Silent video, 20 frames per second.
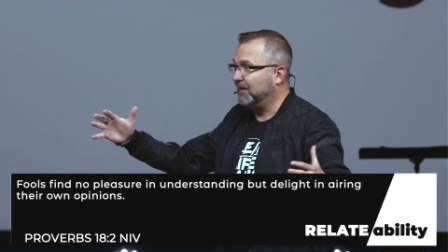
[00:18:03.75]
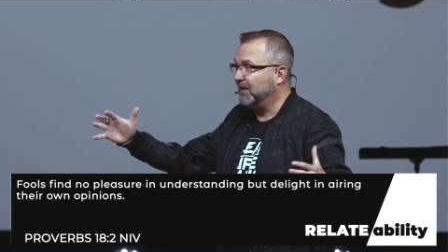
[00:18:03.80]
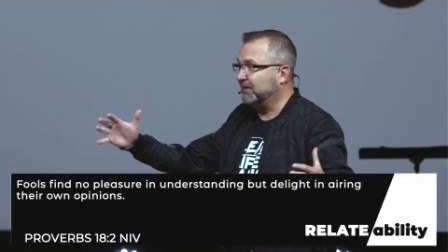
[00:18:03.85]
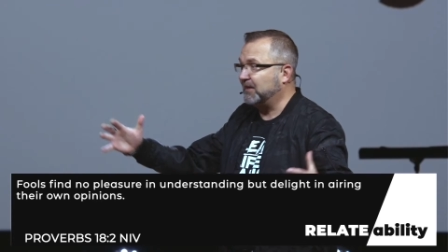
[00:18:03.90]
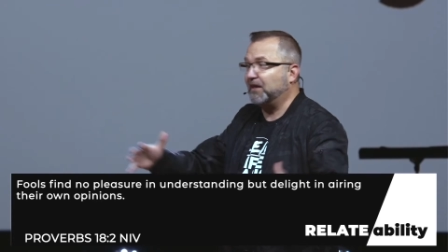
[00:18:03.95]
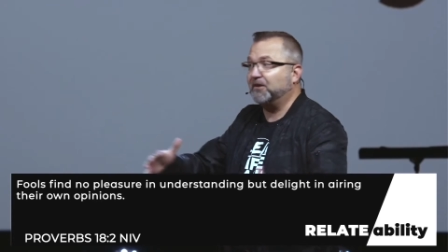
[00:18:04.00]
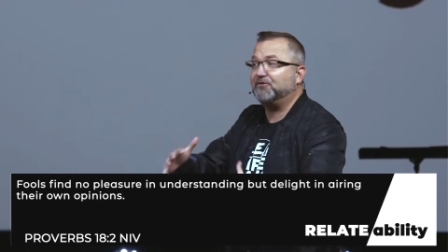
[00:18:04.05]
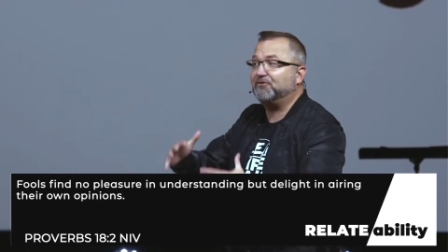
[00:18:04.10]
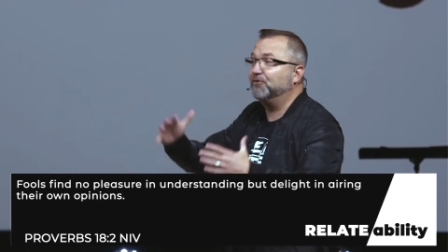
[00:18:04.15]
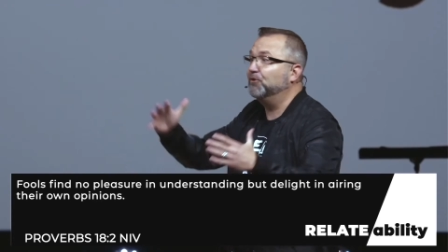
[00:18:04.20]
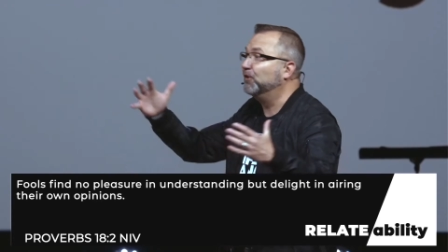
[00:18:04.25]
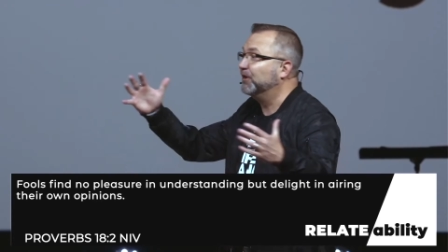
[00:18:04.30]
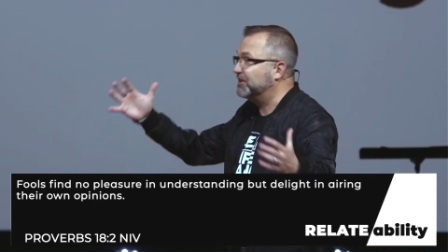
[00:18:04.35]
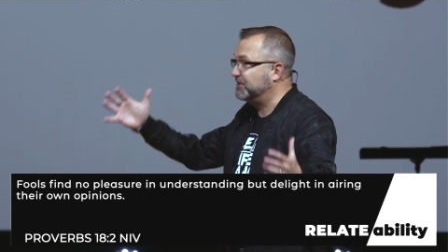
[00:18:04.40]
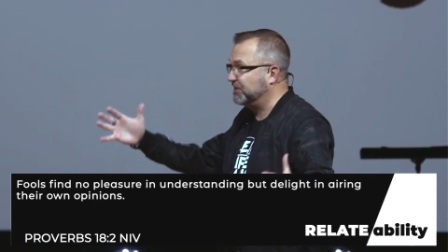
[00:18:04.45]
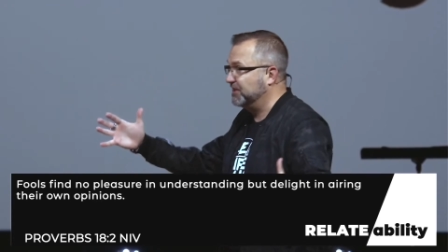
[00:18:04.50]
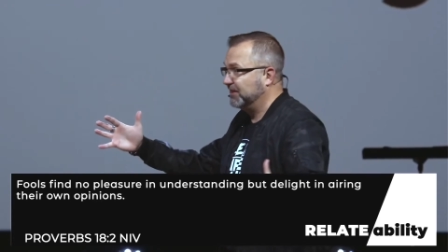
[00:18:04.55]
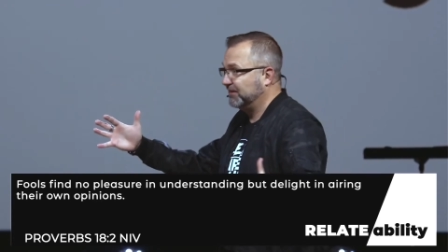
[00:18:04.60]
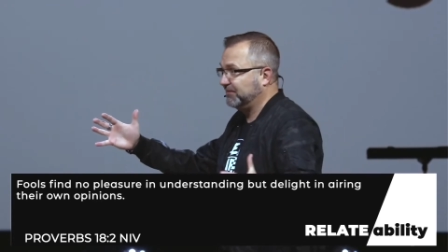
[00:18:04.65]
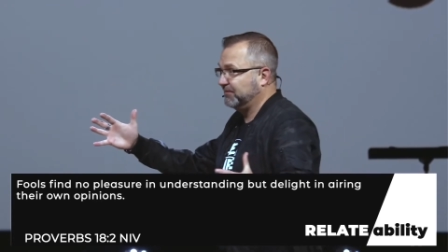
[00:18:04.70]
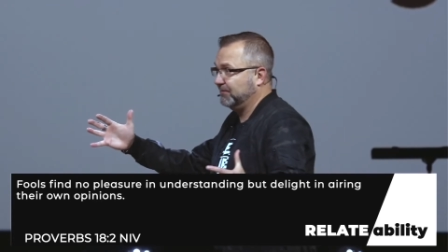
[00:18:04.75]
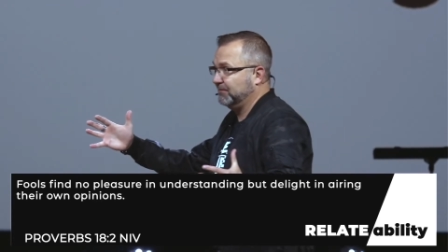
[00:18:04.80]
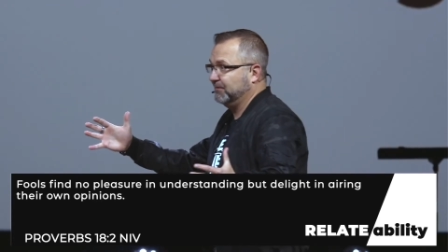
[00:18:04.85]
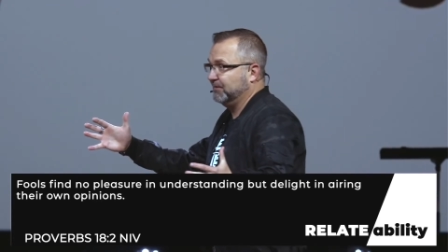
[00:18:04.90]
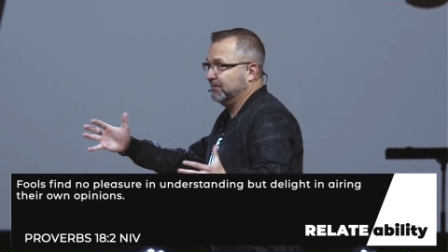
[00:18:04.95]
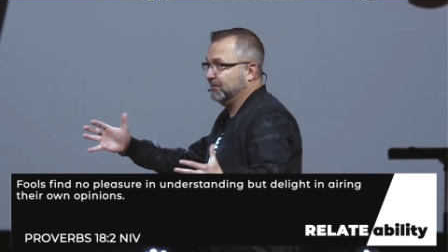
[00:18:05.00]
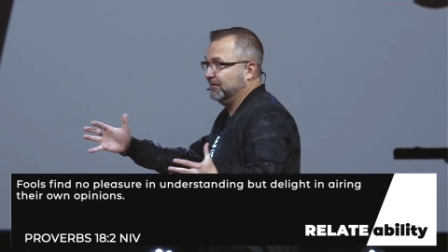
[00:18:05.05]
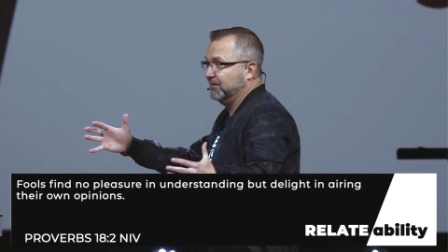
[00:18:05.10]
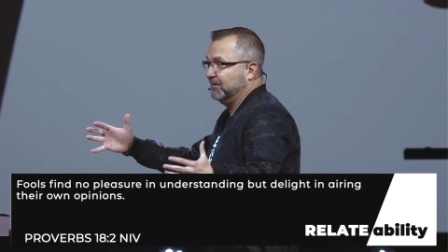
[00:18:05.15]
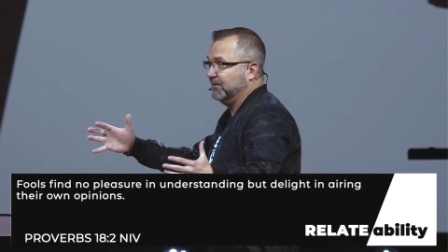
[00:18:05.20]
A lot of foolishness.
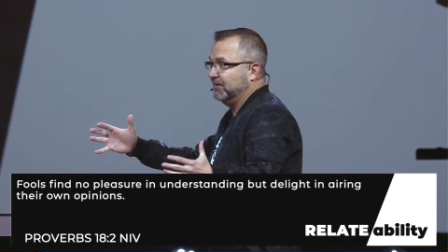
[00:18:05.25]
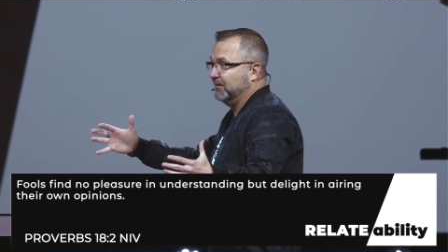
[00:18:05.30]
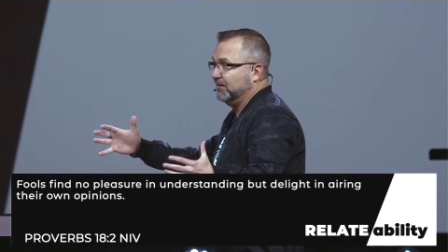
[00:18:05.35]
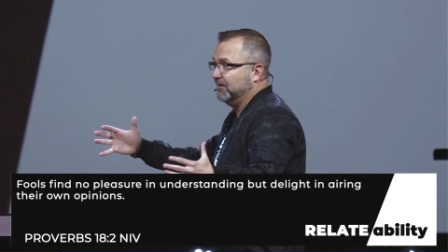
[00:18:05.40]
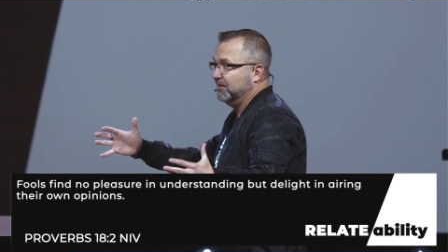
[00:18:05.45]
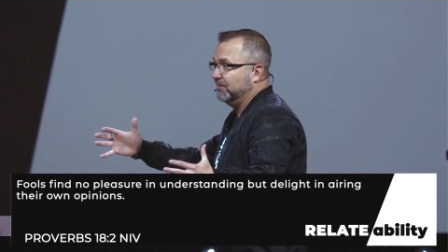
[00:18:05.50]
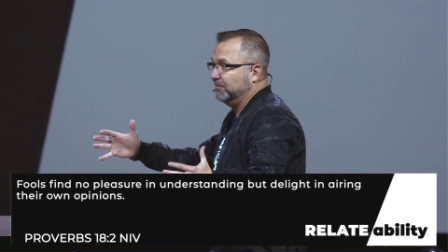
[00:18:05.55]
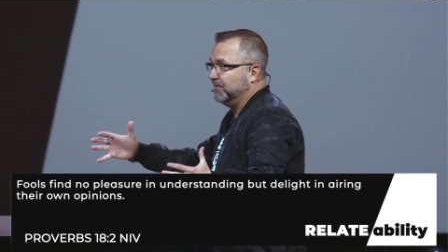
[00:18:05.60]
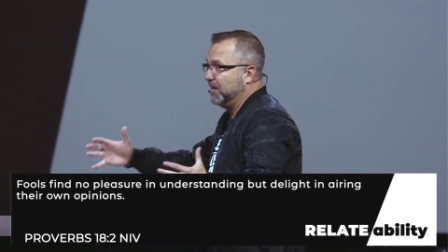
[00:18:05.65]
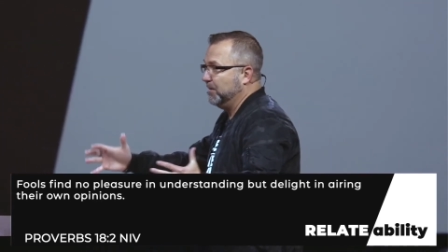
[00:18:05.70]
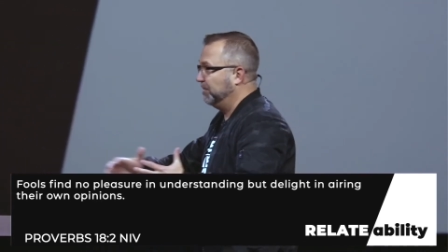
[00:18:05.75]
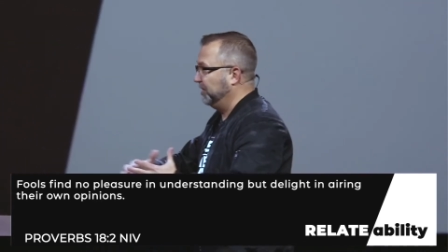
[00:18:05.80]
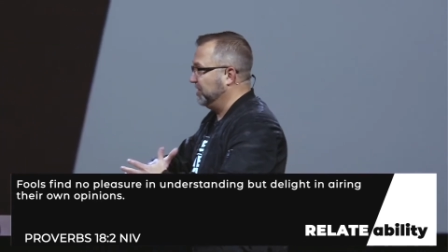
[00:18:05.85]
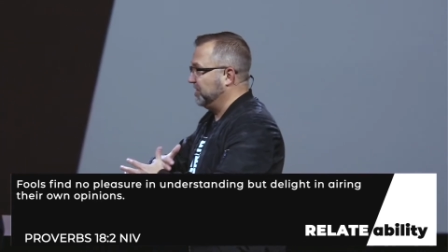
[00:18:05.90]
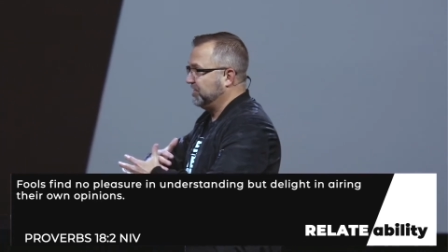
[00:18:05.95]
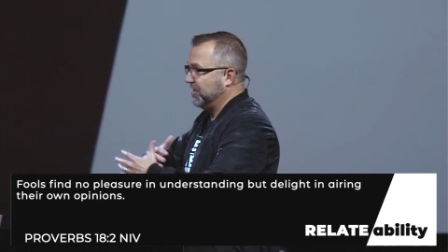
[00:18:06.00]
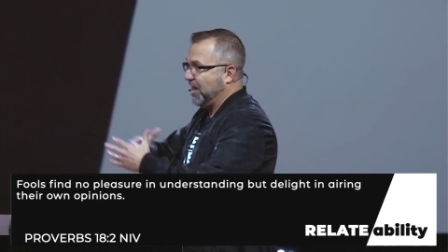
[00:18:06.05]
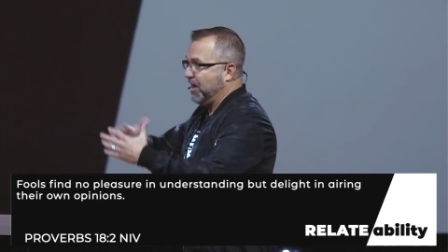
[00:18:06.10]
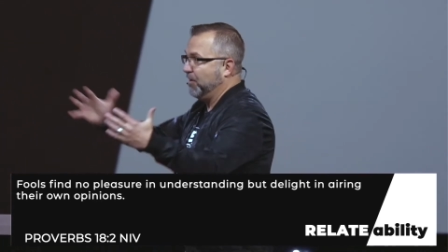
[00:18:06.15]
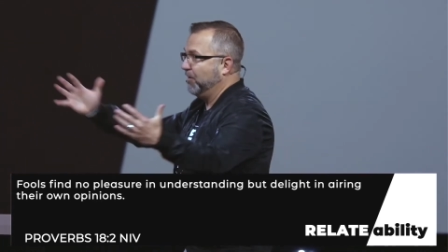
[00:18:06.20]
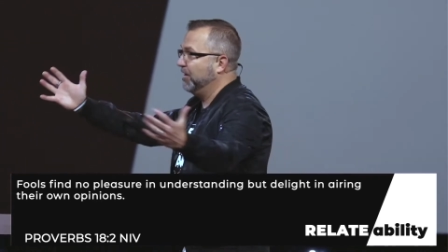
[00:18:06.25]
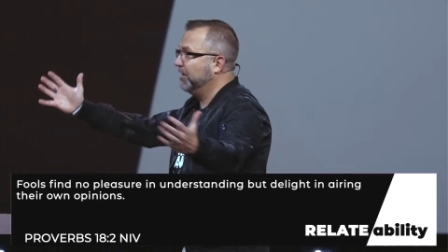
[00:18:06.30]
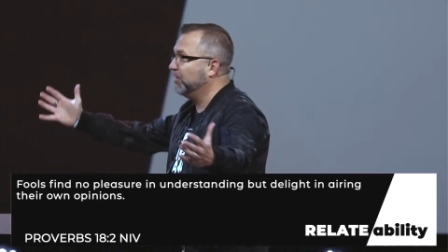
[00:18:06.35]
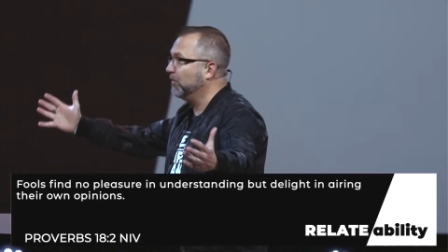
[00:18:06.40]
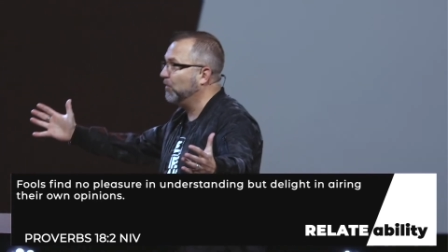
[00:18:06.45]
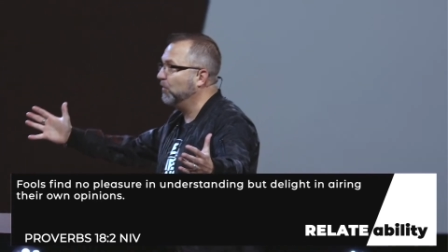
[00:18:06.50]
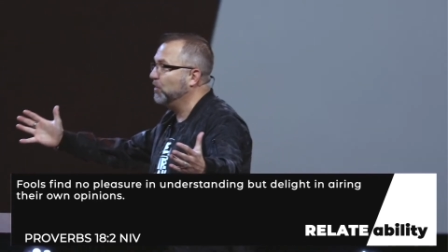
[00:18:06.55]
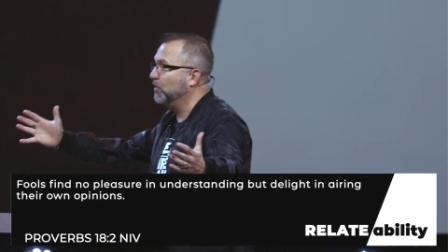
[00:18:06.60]
People just airing their own